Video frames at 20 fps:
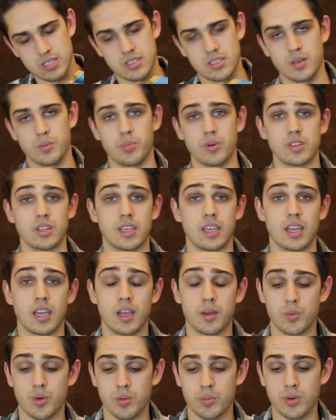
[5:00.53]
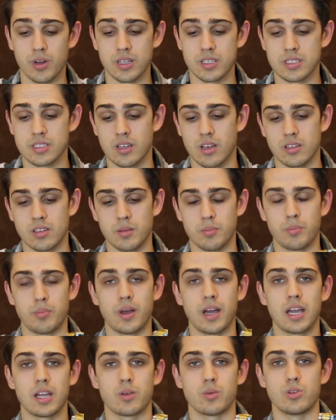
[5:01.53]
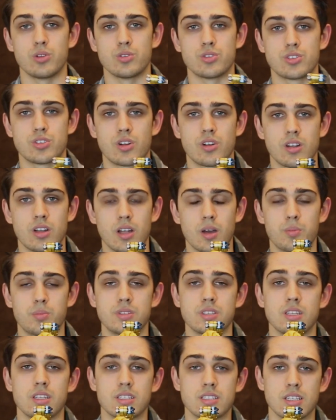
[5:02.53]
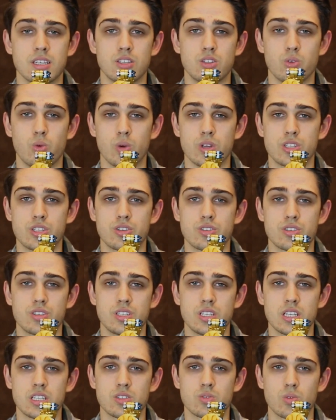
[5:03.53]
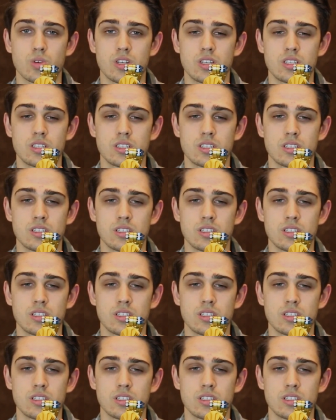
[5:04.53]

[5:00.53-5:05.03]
this up on the camera, but on the back when you start it up, it's going to say Twister CS1.